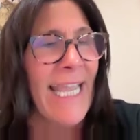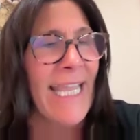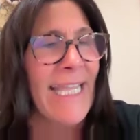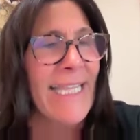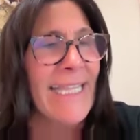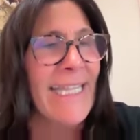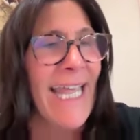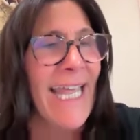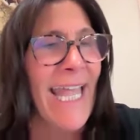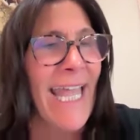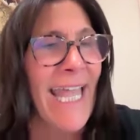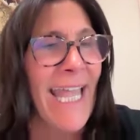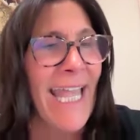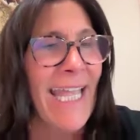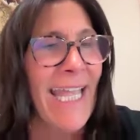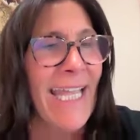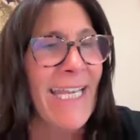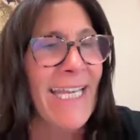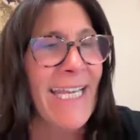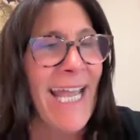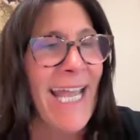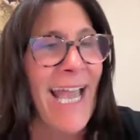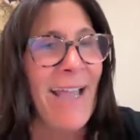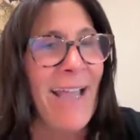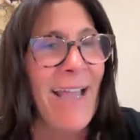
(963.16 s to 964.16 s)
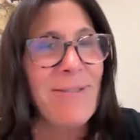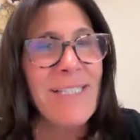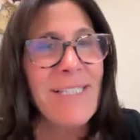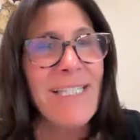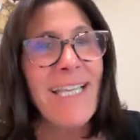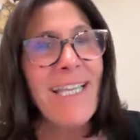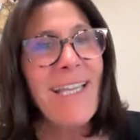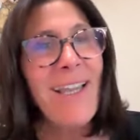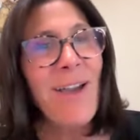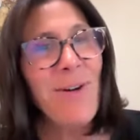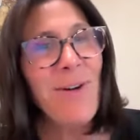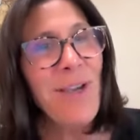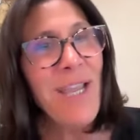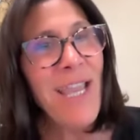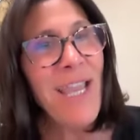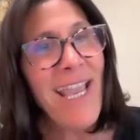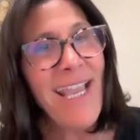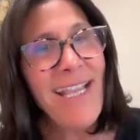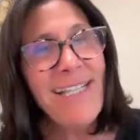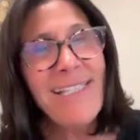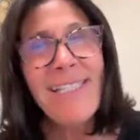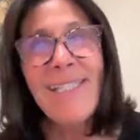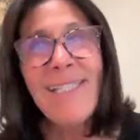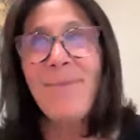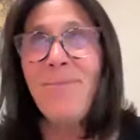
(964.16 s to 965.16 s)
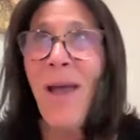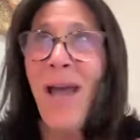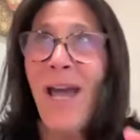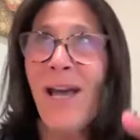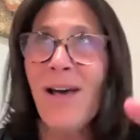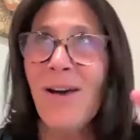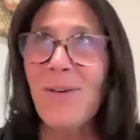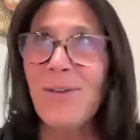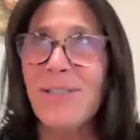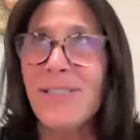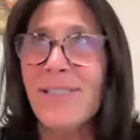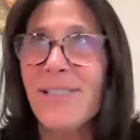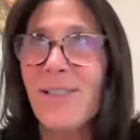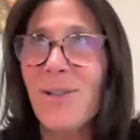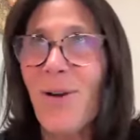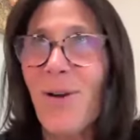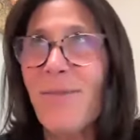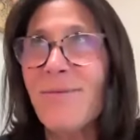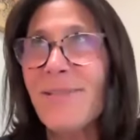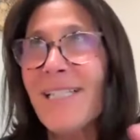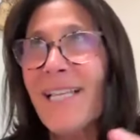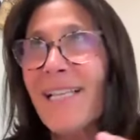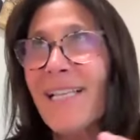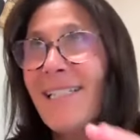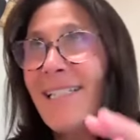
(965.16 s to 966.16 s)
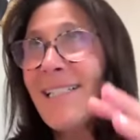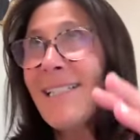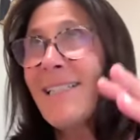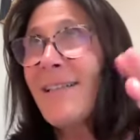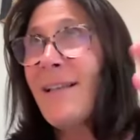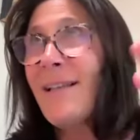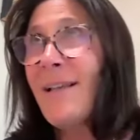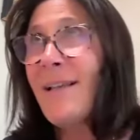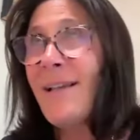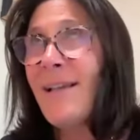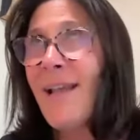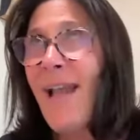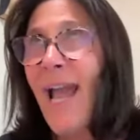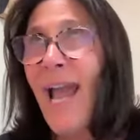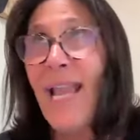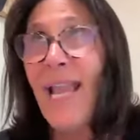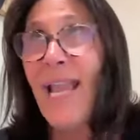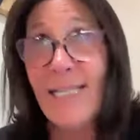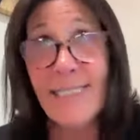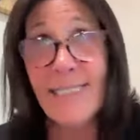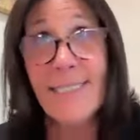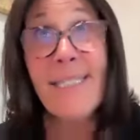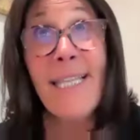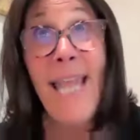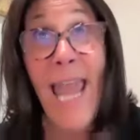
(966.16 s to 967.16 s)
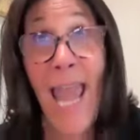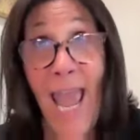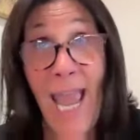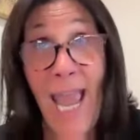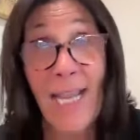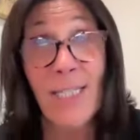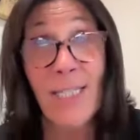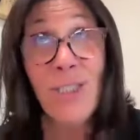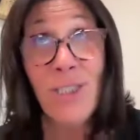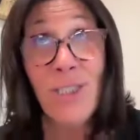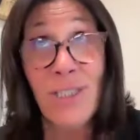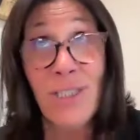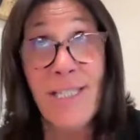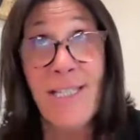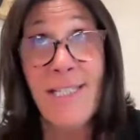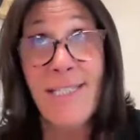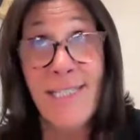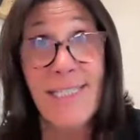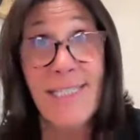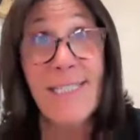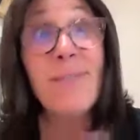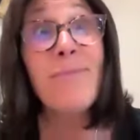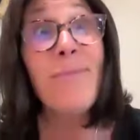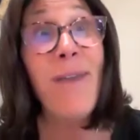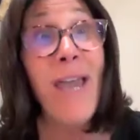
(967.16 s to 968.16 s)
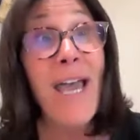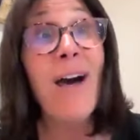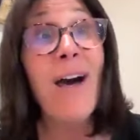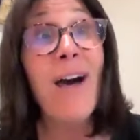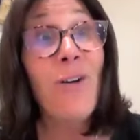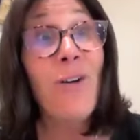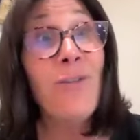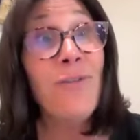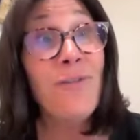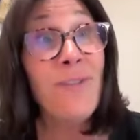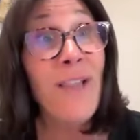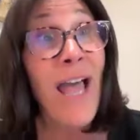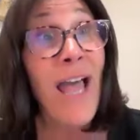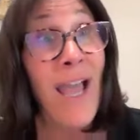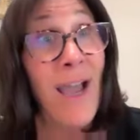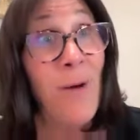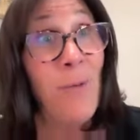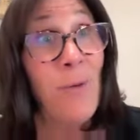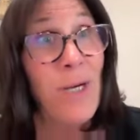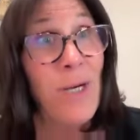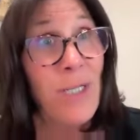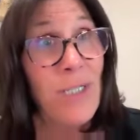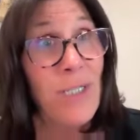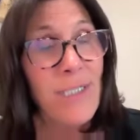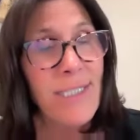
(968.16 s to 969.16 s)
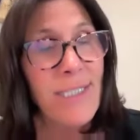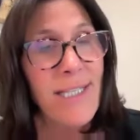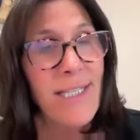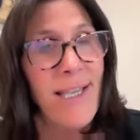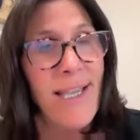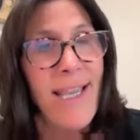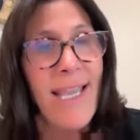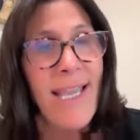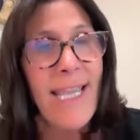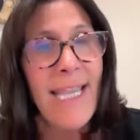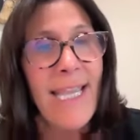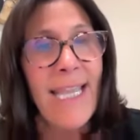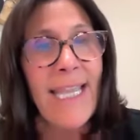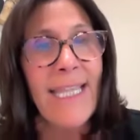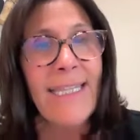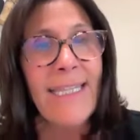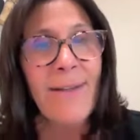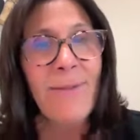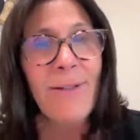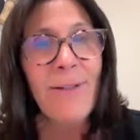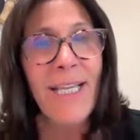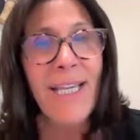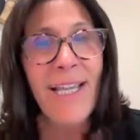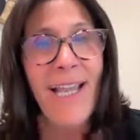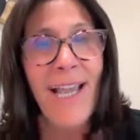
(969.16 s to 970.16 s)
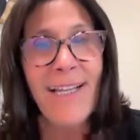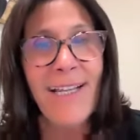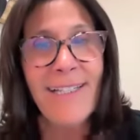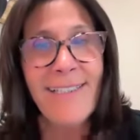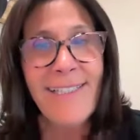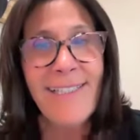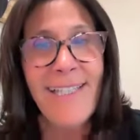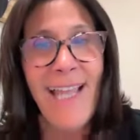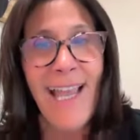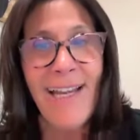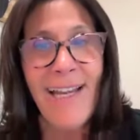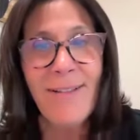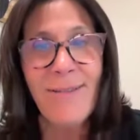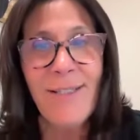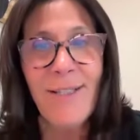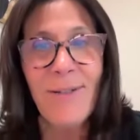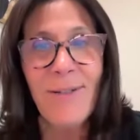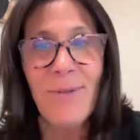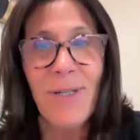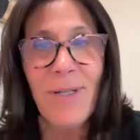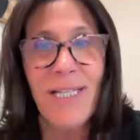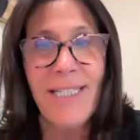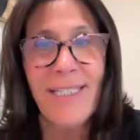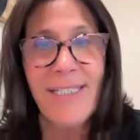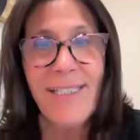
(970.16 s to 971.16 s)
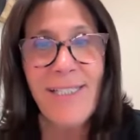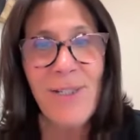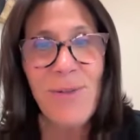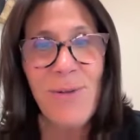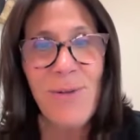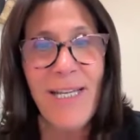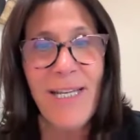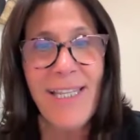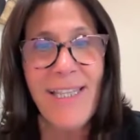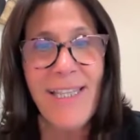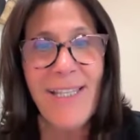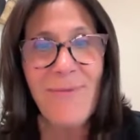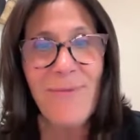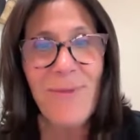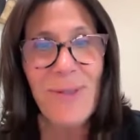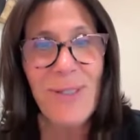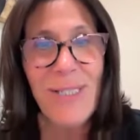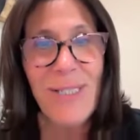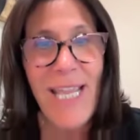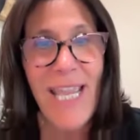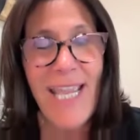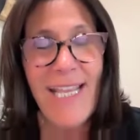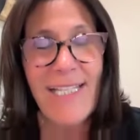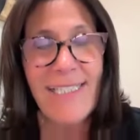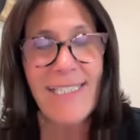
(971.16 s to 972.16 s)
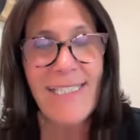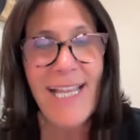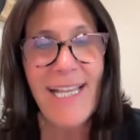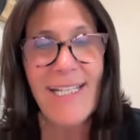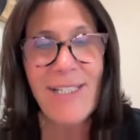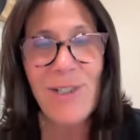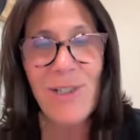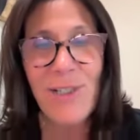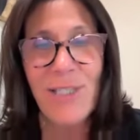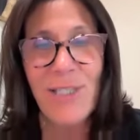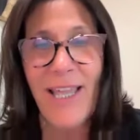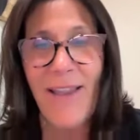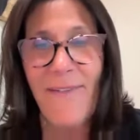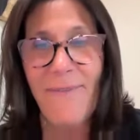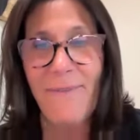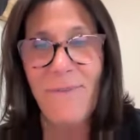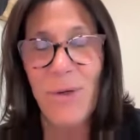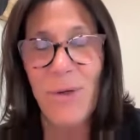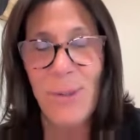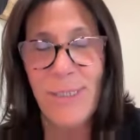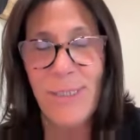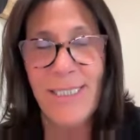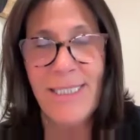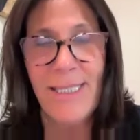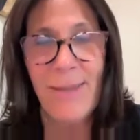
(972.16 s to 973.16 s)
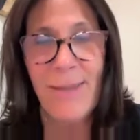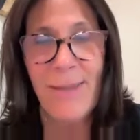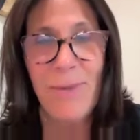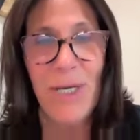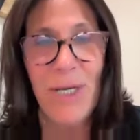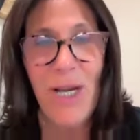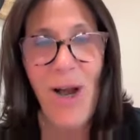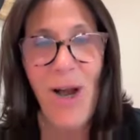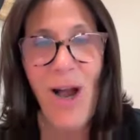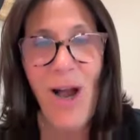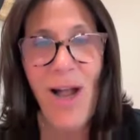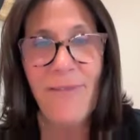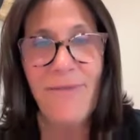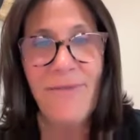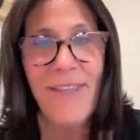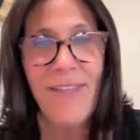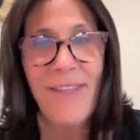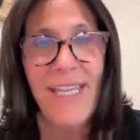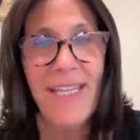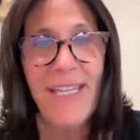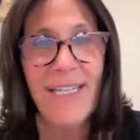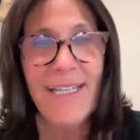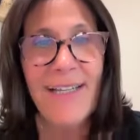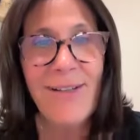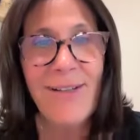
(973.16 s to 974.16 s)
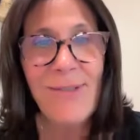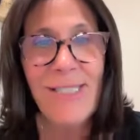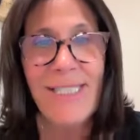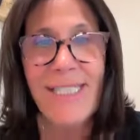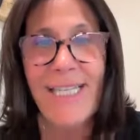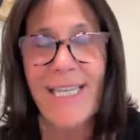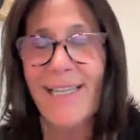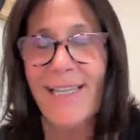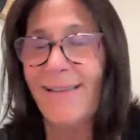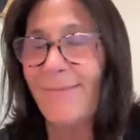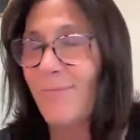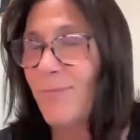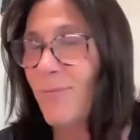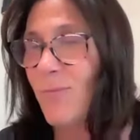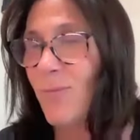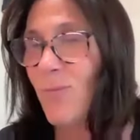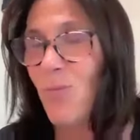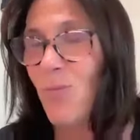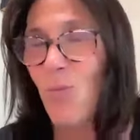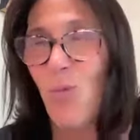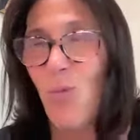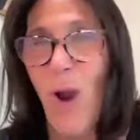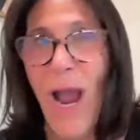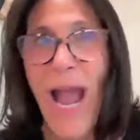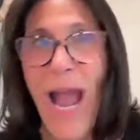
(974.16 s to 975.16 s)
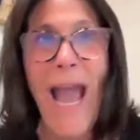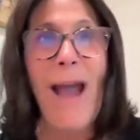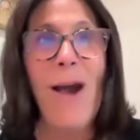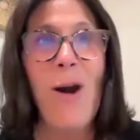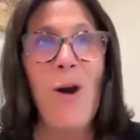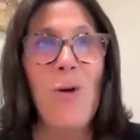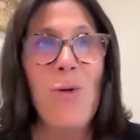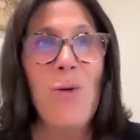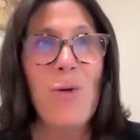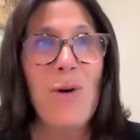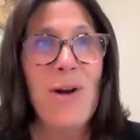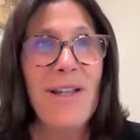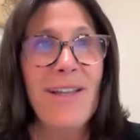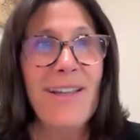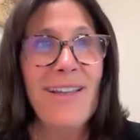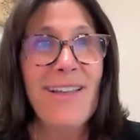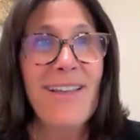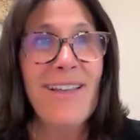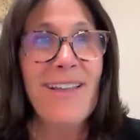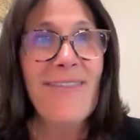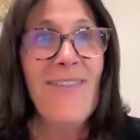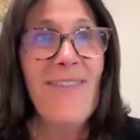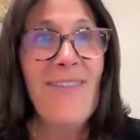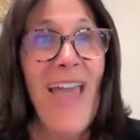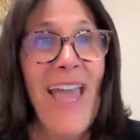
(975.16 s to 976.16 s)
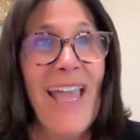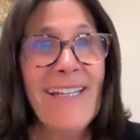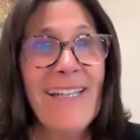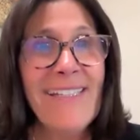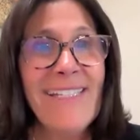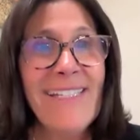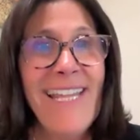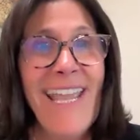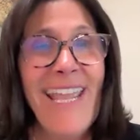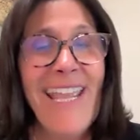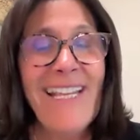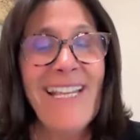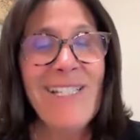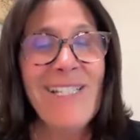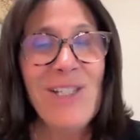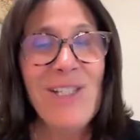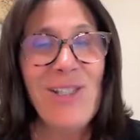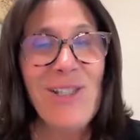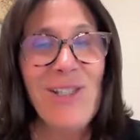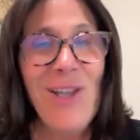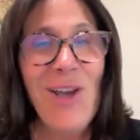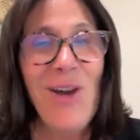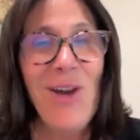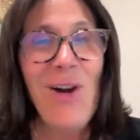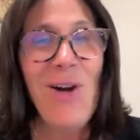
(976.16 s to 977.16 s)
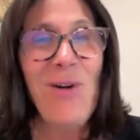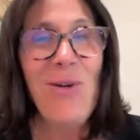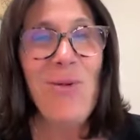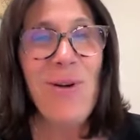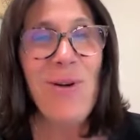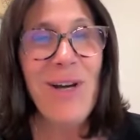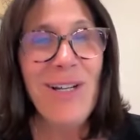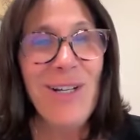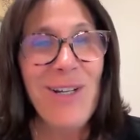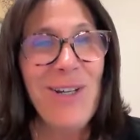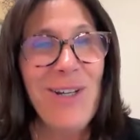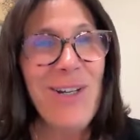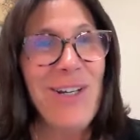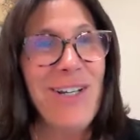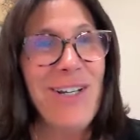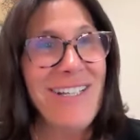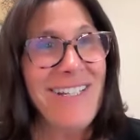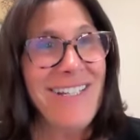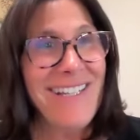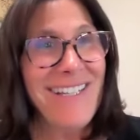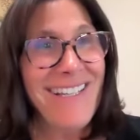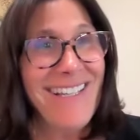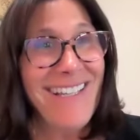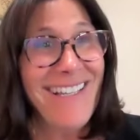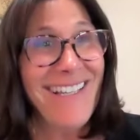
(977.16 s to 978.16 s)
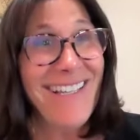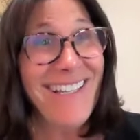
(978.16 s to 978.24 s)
And then I was like, okay, smell. And so I was like, I could actually smell flowers. And then when I got mm-hmm. inside, I was like, well, I didn't do anything for taste. I took that first sip of coffee and I was like, wow, that tastes so good.